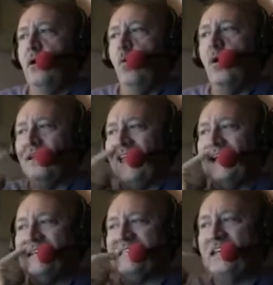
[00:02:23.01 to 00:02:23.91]
One
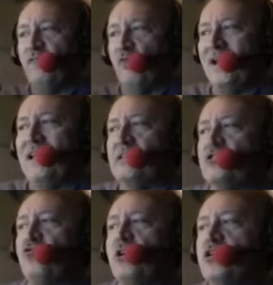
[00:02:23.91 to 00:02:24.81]
legacy of
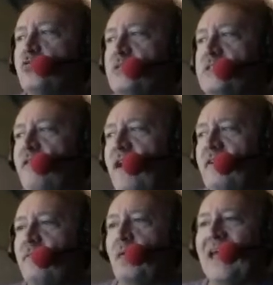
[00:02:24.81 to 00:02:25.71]
Reconstruction was the
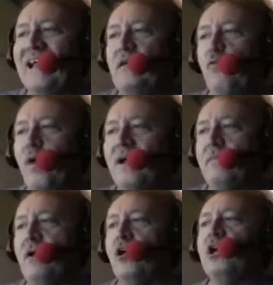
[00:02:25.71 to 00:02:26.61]
fight of black and white
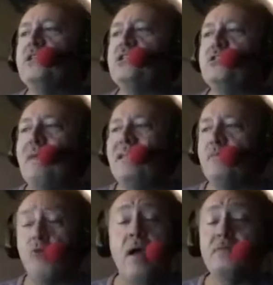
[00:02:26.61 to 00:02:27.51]
Americans to make
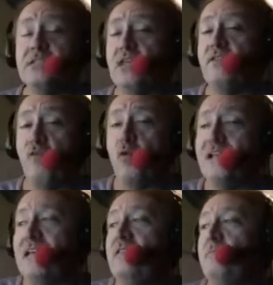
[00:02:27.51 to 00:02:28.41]
the promise of the
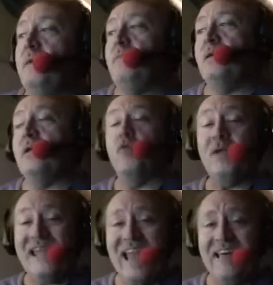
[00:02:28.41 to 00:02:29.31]
14th Amendment a
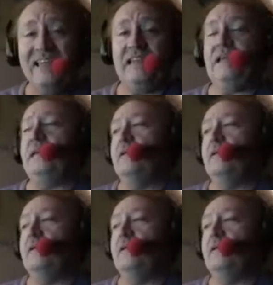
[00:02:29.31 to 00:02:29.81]
reality.